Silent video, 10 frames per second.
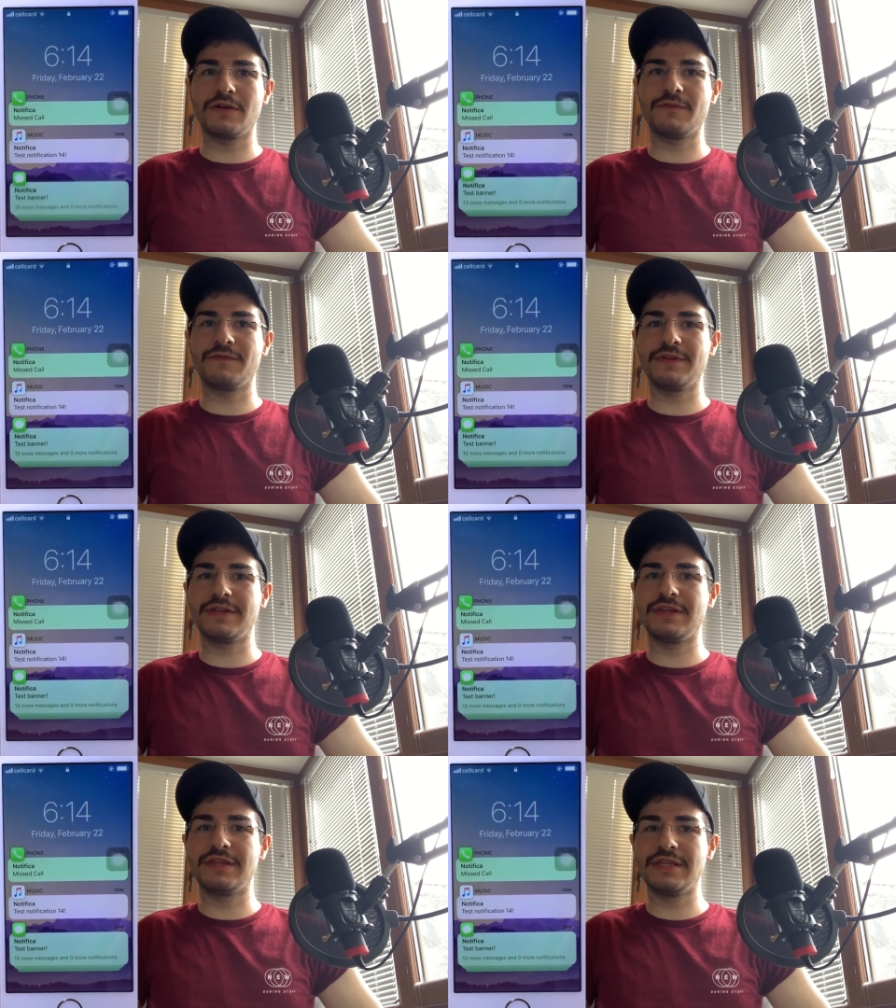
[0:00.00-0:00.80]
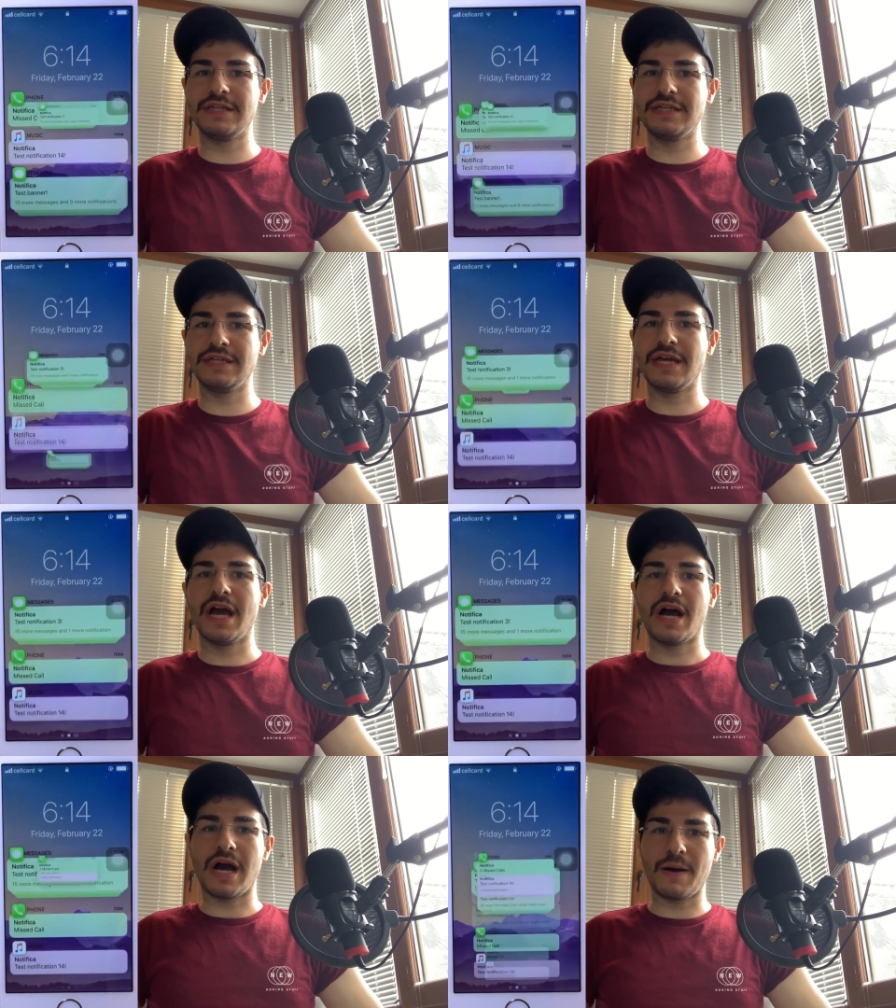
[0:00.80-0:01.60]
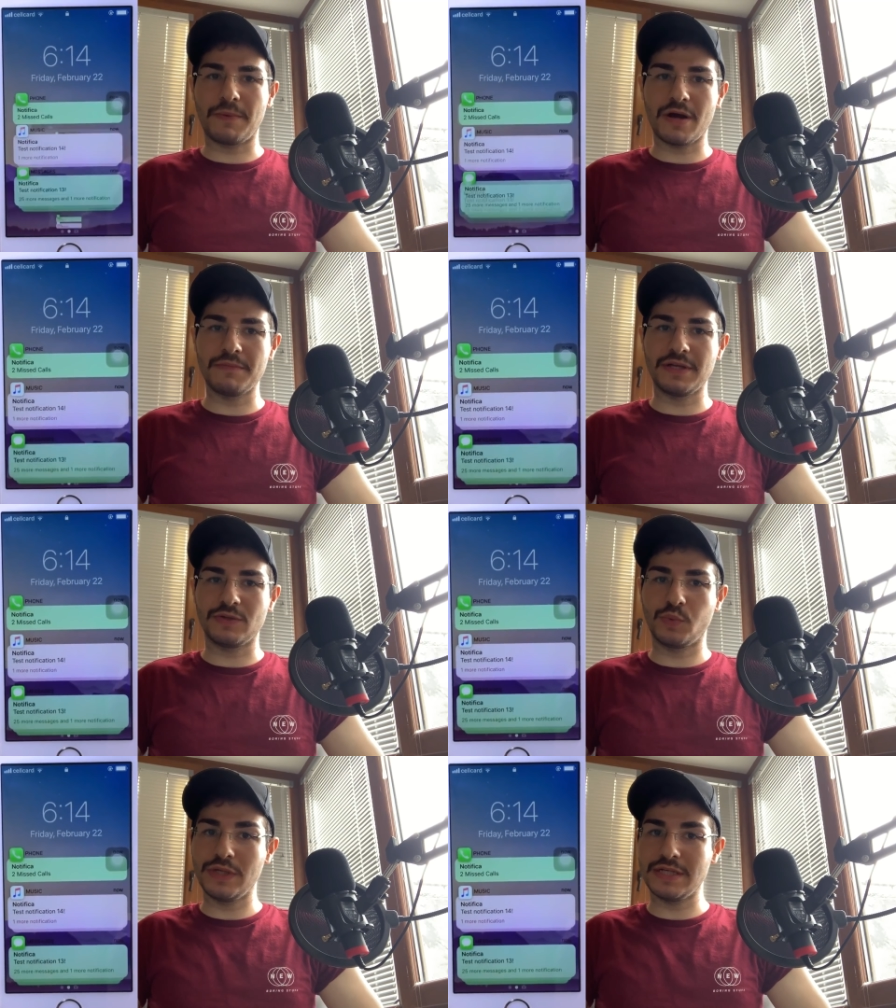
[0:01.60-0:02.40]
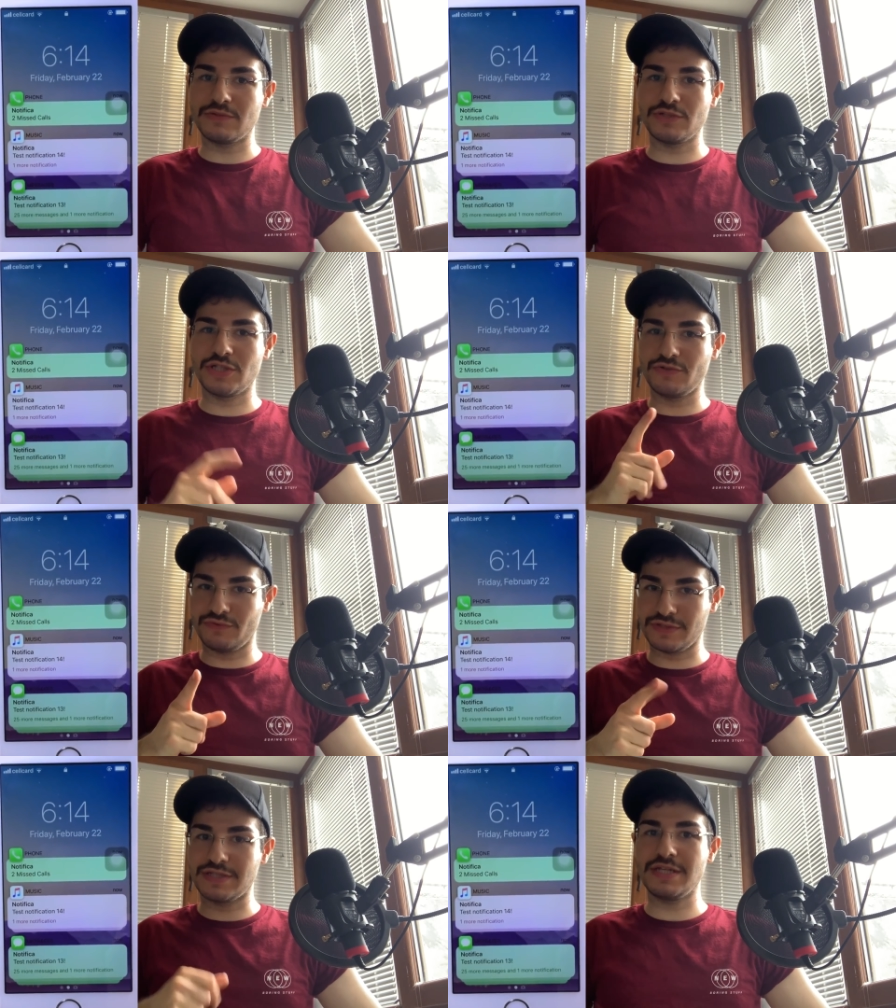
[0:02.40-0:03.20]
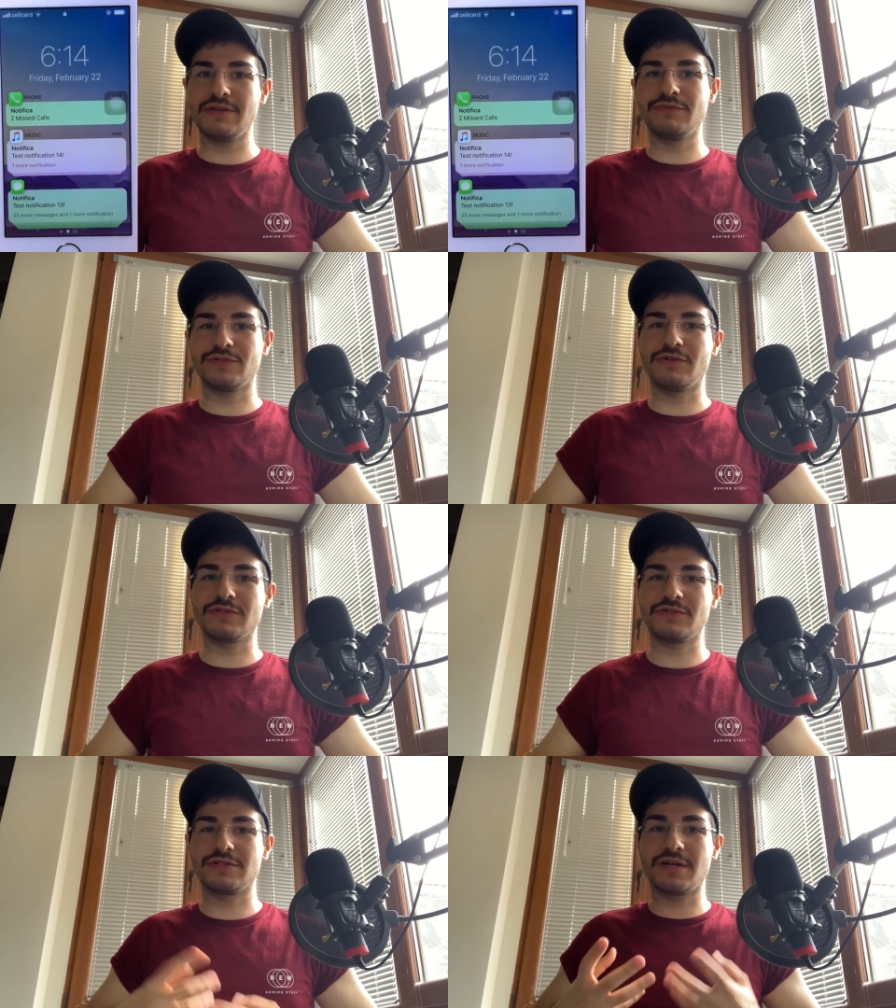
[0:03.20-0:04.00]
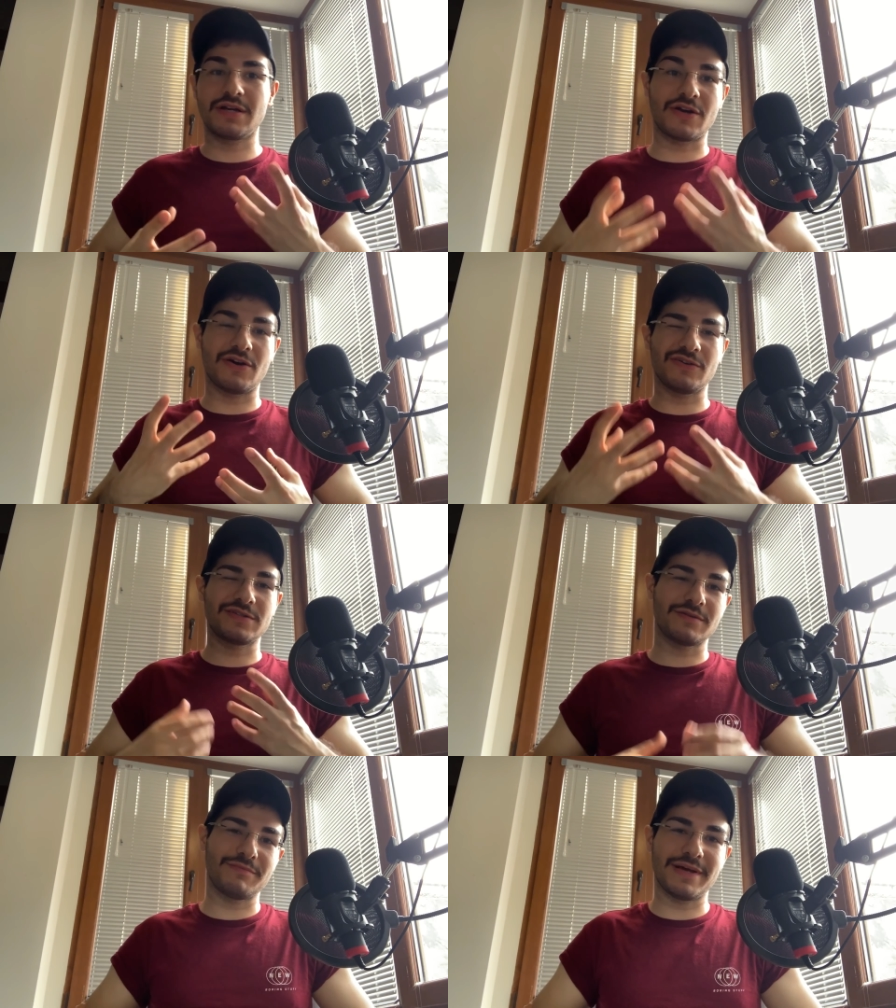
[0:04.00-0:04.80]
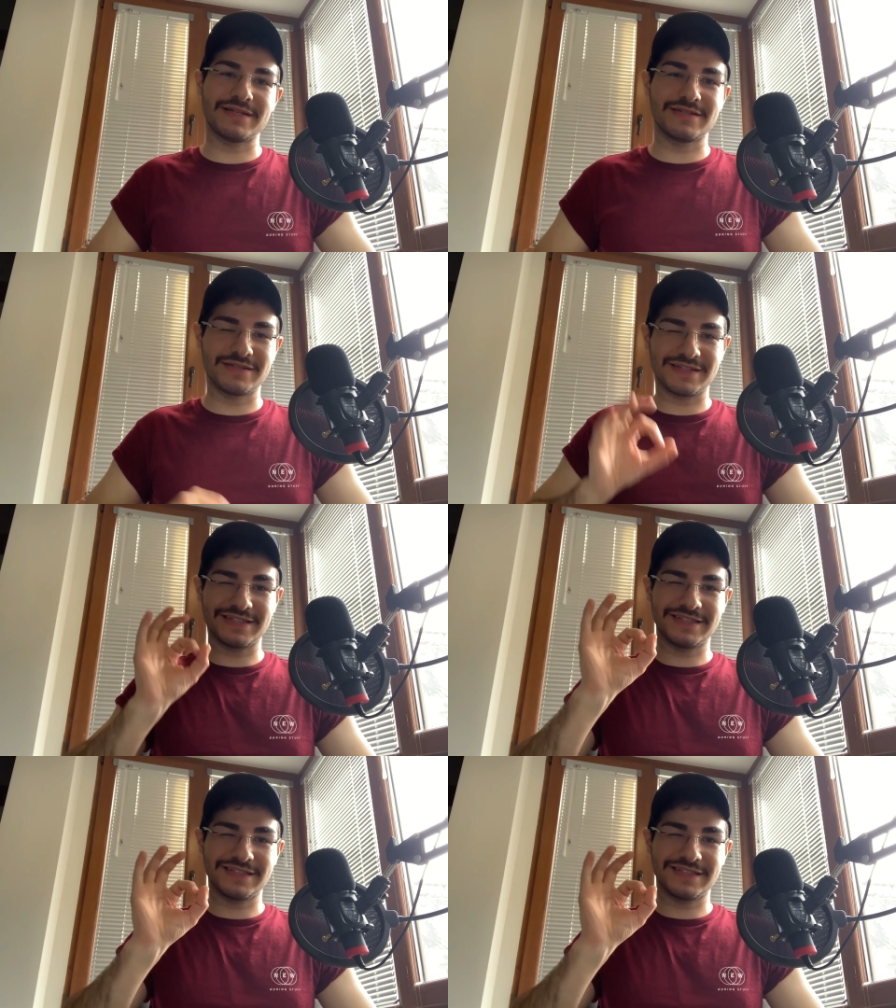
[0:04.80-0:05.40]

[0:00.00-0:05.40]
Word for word: of the upcoming tweaks, which you will see, which also is gonna color some badges.